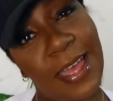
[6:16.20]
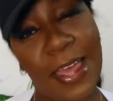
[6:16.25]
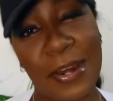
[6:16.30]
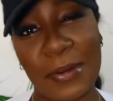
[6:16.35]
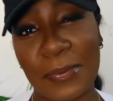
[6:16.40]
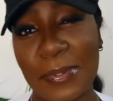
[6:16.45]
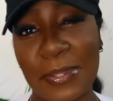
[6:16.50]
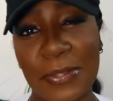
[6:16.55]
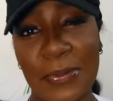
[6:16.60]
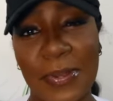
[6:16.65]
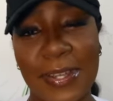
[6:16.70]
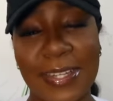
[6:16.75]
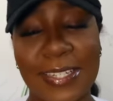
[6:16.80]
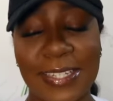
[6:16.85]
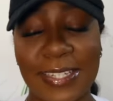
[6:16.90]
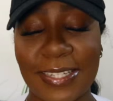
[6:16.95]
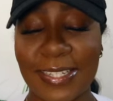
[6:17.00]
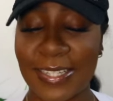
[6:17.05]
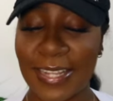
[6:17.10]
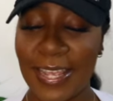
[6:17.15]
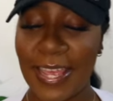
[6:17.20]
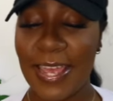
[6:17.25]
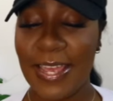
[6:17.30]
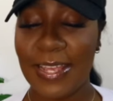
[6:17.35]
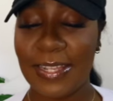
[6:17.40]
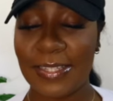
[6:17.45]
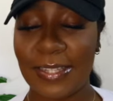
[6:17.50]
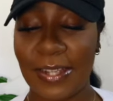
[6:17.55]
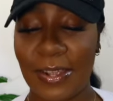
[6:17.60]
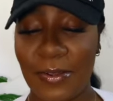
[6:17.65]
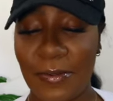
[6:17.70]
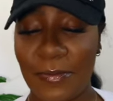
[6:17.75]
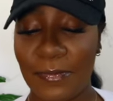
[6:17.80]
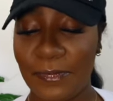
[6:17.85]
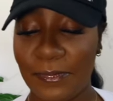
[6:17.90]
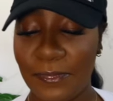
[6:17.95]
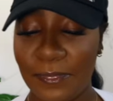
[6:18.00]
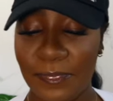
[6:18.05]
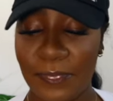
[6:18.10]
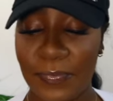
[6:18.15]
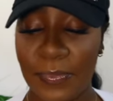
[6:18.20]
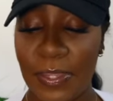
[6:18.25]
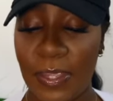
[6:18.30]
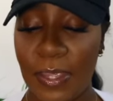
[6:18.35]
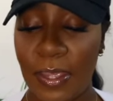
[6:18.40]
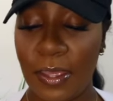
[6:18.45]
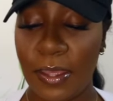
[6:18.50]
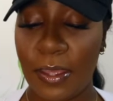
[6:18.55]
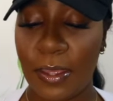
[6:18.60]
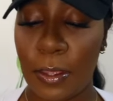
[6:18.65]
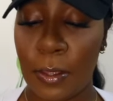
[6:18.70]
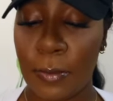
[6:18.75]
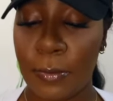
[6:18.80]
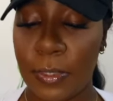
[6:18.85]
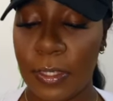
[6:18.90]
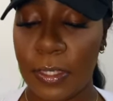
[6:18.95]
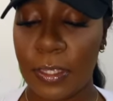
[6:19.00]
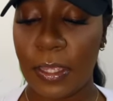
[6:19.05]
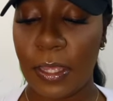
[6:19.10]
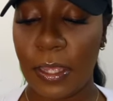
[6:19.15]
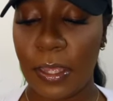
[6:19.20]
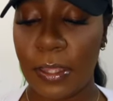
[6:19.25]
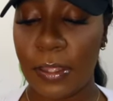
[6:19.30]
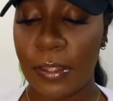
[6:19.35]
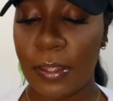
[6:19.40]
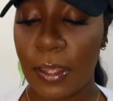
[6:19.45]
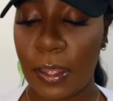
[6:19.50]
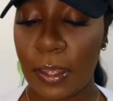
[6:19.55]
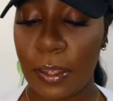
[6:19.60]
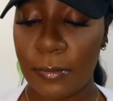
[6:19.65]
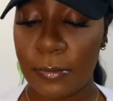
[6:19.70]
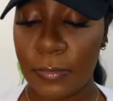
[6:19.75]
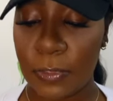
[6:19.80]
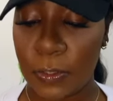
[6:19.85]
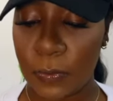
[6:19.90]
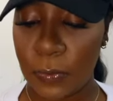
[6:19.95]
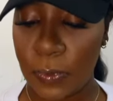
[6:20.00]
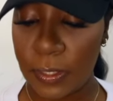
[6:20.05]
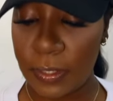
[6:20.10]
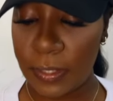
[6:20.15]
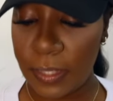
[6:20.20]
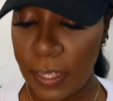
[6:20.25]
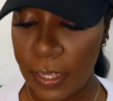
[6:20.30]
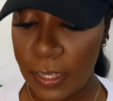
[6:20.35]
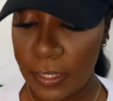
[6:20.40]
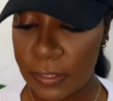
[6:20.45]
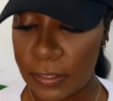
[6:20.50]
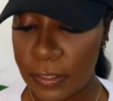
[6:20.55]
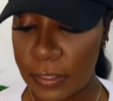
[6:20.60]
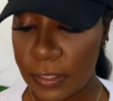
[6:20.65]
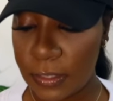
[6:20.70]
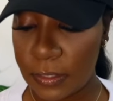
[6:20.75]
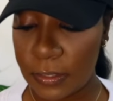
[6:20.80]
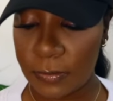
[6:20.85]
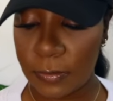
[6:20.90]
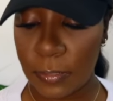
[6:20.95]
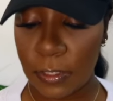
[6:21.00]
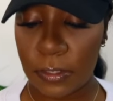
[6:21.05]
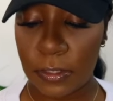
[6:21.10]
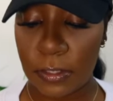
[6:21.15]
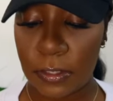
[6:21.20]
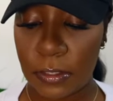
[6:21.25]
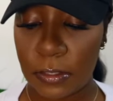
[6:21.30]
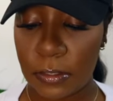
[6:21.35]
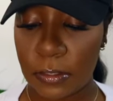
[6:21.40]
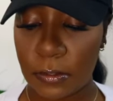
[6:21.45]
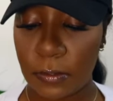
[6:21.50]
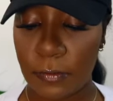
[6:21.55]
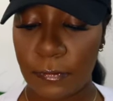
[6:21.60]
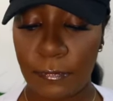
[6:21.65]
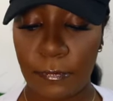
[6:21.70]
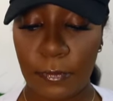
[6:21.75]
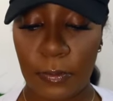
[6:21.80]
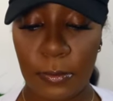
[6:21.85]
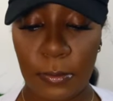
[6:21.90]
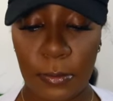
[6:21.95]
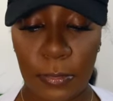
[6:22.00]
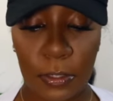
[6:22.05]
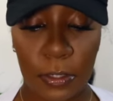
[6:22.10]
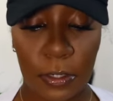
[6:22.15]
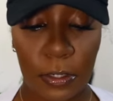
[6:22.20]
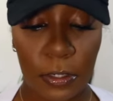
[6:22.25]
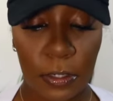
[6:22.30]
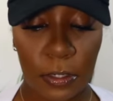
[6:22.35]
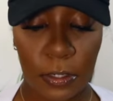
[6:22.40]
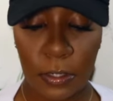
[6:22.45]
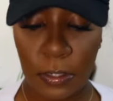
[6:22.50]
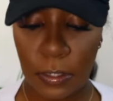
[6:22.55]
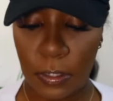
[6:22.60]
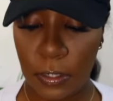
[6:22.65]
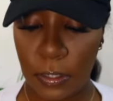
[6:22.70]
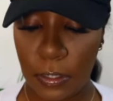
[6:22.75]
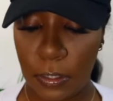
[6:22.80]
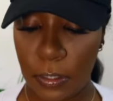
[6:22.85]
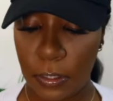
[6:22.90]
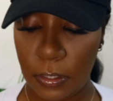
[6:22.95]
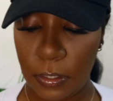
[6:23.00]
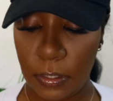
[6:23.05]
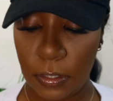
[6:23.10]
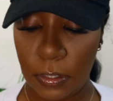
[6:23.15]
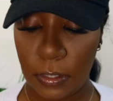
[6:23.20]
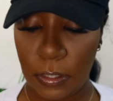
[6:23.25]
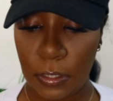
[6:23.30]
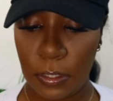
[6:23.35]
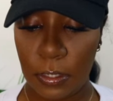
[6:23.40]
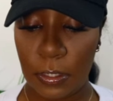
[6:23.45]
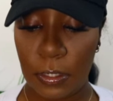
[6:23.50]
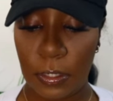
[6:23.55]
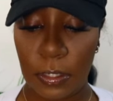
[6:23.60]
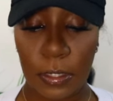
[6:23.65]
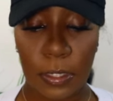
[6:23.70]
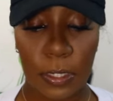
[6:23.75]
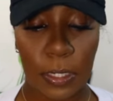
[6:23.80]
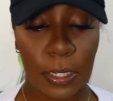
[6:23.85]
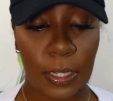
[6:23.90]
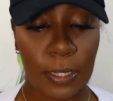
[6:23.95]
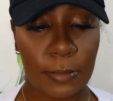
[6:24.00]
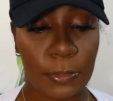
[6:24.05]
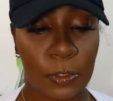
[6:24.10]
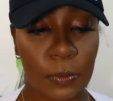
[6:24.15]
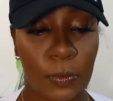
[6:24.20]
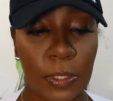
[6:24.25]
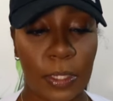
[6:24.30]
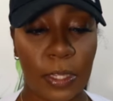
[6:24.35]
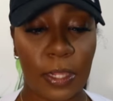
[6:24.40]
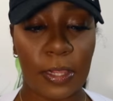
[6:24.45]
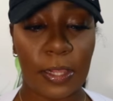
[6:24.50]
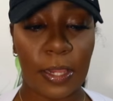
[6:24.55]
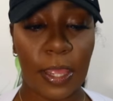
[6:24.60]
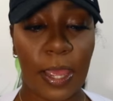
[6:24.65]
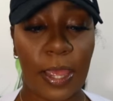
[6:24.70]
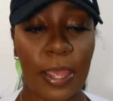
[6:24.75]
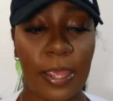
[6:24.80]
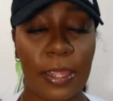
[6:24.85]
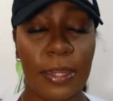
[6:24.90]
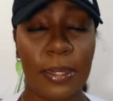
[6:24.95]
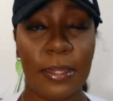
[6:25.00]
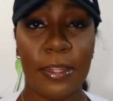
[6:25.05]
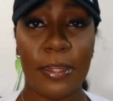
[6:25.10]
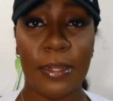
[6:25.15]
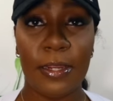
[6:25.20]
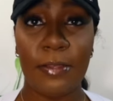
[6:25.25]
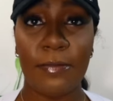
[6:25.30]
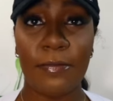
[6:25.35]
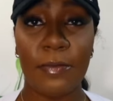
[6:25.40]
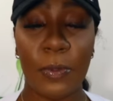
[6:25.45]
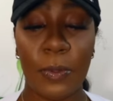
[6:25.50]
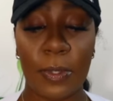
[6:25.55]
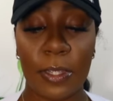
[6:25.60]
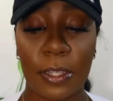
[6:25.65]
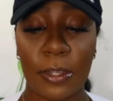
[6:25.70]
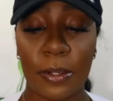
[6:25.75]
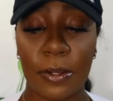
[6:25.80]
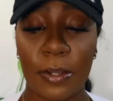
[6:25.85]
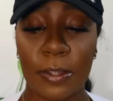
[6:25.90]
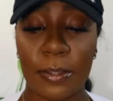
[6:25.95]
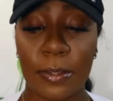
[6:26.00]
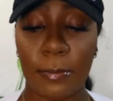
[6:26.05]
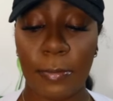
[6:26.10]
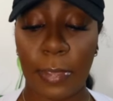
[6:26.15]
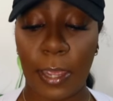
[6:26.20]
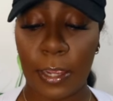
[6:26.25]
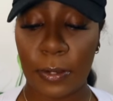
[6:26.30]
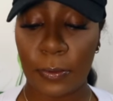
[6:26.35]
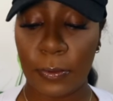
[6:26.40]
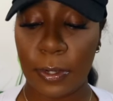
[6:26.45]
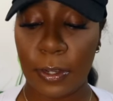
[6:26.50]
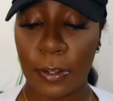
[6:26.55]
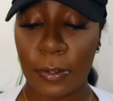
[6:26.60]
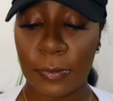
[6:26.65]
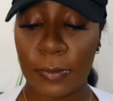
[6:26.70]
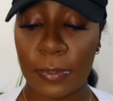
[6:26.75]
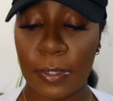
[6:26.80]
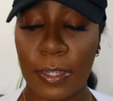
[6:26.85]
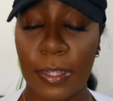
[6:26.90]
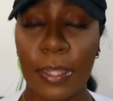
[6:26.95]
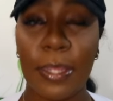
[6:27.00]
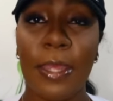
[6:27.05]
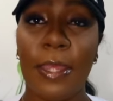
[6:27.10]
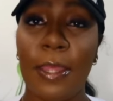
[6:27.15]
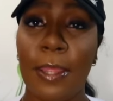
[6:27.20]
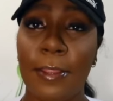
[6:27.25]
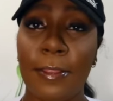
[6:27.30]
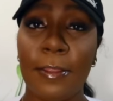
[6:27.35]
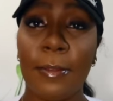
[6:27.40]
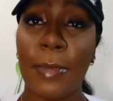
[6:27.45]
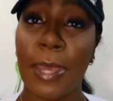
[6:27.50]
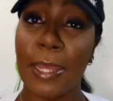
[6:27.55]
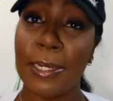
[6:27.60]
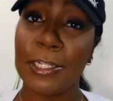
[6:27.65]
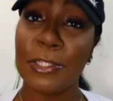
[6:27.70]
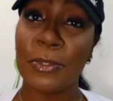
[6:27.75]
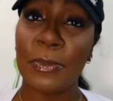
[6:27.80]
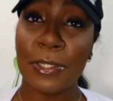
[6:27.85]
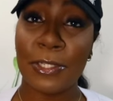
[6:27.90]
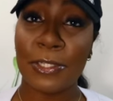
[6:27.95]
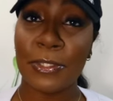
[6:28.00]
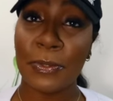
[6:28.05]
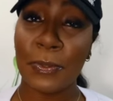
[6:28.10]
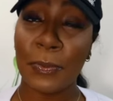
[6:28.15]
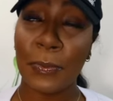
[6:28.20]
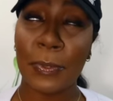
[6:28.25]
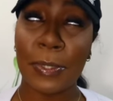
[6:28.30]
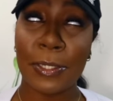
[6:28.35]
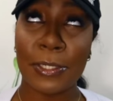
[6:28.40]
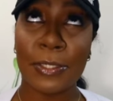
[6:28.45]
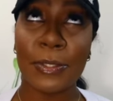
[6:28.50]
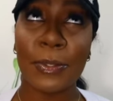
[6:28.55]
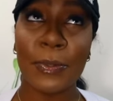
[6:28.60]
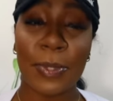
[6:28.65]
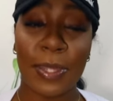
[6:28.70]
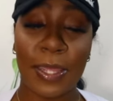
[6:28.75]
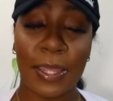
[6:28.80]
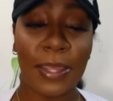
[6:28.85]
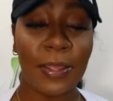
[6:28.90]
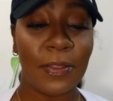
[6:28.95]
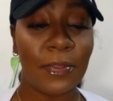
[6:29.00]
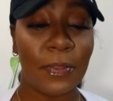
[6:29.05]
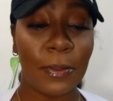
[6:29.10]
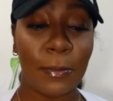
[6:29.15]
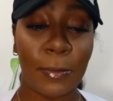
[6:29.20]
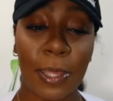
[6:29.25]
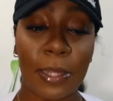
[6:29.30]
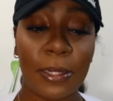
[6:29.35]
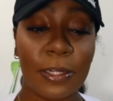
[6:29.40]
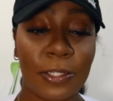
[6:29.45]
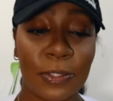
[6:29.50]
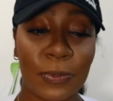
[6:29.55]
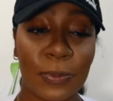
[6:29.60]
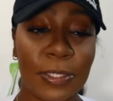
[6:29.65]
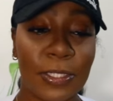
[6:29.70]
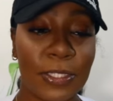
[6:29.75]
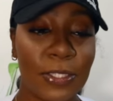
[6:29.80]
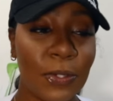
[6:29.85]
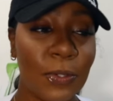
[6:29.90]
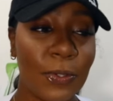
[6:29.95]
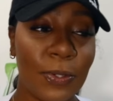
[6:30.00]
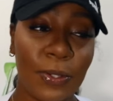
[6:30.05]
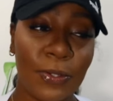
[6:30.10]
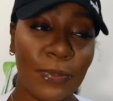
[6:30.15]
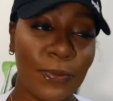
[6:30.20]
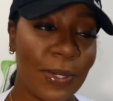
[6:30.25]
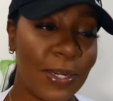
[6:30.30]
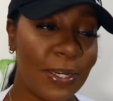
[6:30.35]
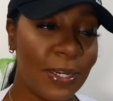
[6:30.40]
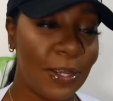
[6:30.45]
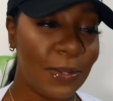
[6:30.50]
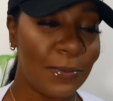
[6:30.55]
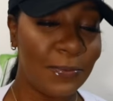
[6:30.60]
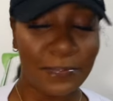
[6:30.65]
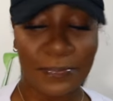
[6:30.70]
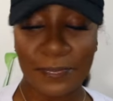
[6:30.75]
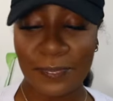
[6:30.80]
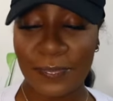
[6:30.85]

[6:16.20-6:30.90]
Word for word: I don't want the questions so um, yeah I'm doing that this month is November I'm doing a lot and then if you hear in the background the Batty twins are on okay the Batty twins are on right now